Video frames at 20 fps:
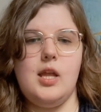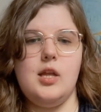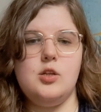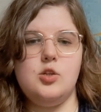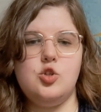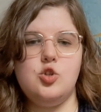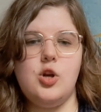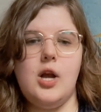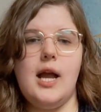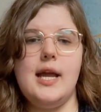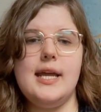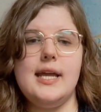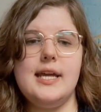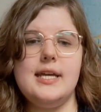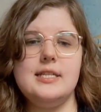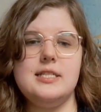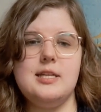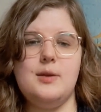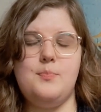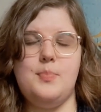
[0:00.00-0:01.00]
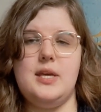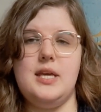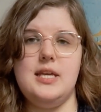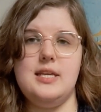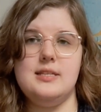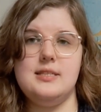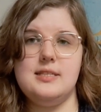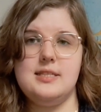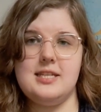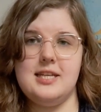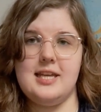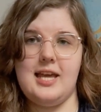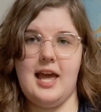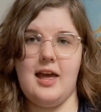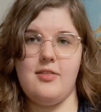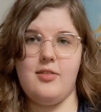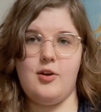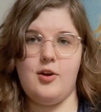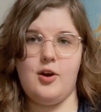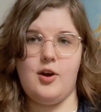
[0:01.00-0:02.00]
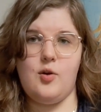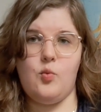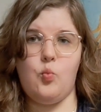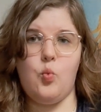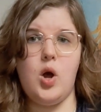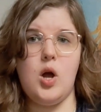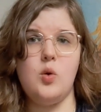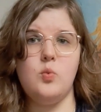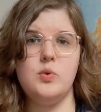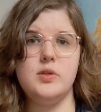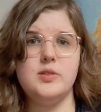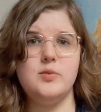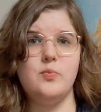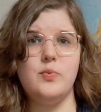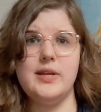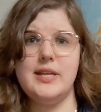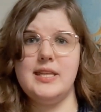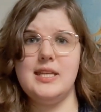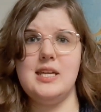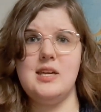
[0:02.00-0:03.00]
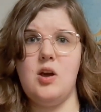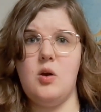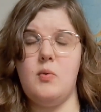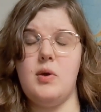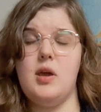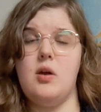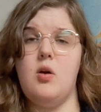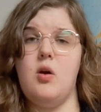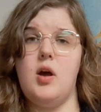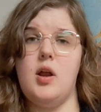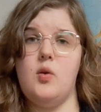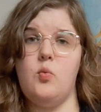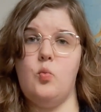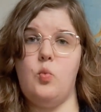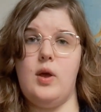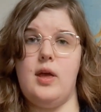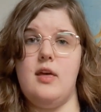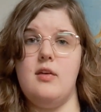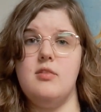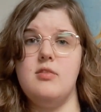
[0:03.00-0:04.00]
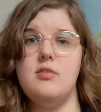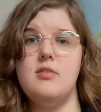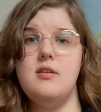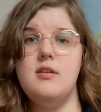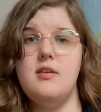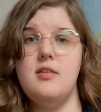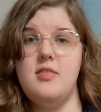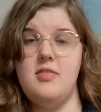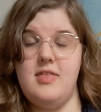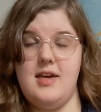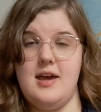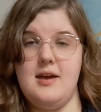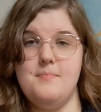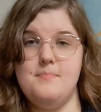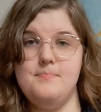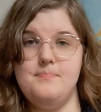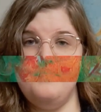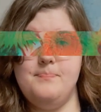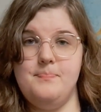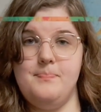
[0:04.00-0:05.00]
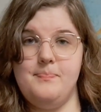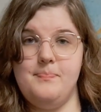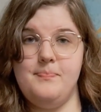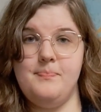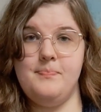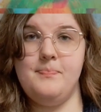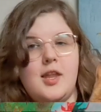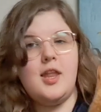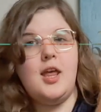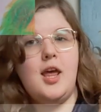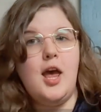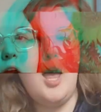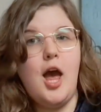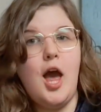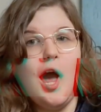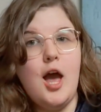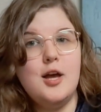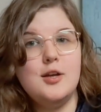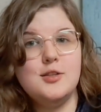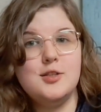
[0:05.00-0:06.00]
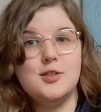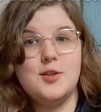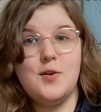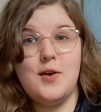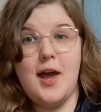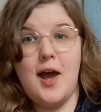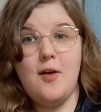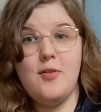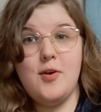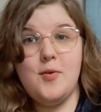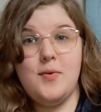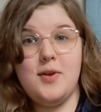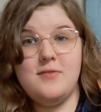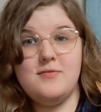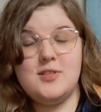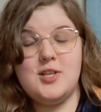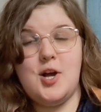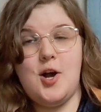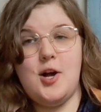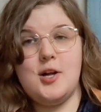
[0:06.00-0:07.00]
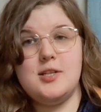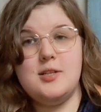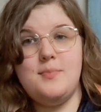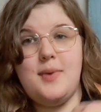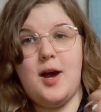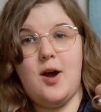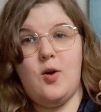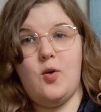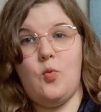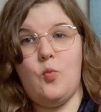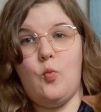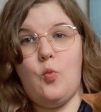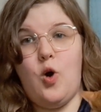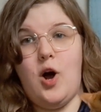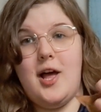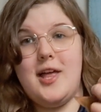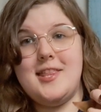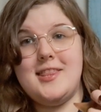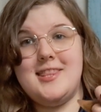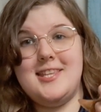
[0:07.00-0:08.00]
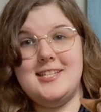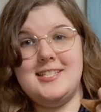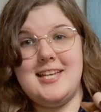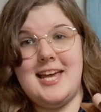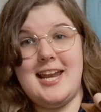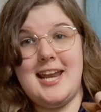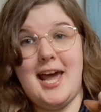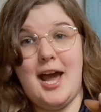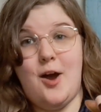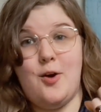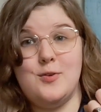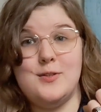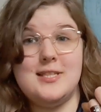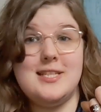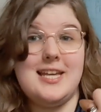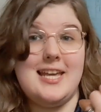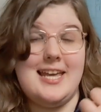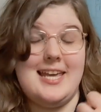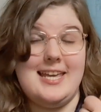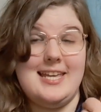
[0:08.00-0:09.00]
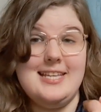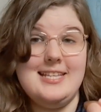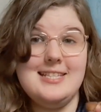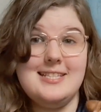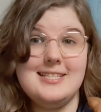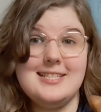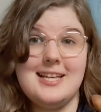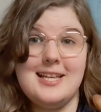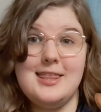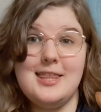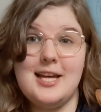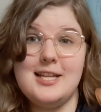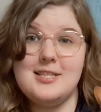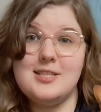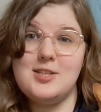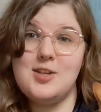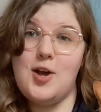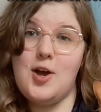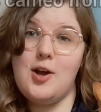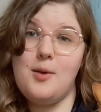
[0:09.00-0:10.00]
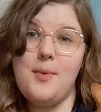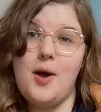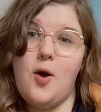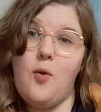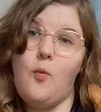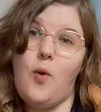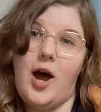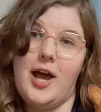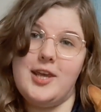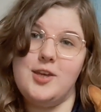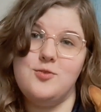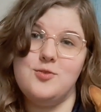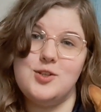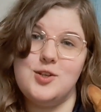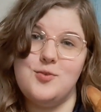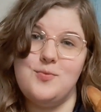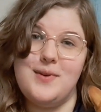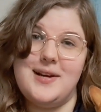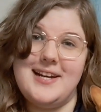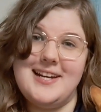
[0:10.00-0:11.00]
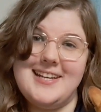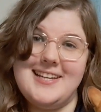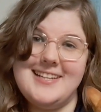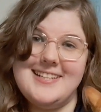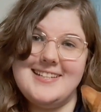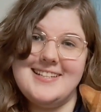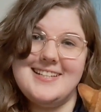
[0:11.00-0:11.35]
trying to piece together what was really going on with them. So now that we've talked about what The Dead House is, let's talk about why you should read it.